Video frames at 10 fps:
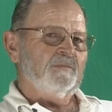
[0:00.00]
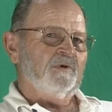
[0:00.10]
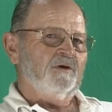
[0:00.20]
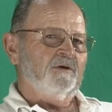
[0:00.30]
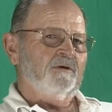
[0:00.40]

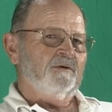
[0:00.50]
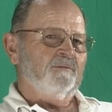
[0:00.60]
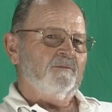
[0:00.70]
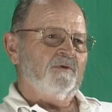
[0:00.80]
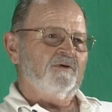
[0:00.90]
uh,
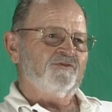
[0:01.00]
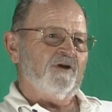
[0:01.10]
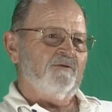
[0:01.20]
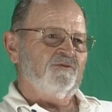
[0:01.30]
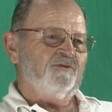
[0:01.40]
a
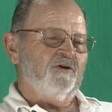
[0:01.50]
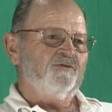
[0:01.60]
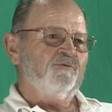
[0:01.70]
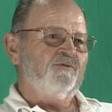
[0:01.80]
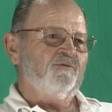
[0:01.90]
salvage yard,
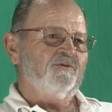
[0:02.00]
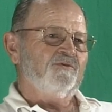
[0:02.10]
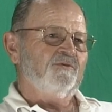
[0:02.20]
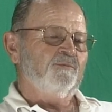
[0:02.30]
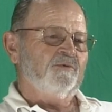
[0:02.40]
which
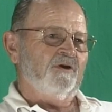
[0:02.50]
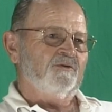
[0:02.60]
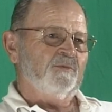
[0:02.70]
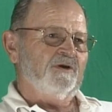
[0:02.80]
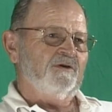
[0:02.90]
was belonged
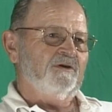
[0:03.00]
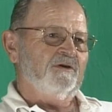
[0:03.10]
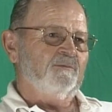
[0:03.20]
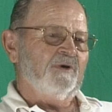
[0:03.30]
to my uh,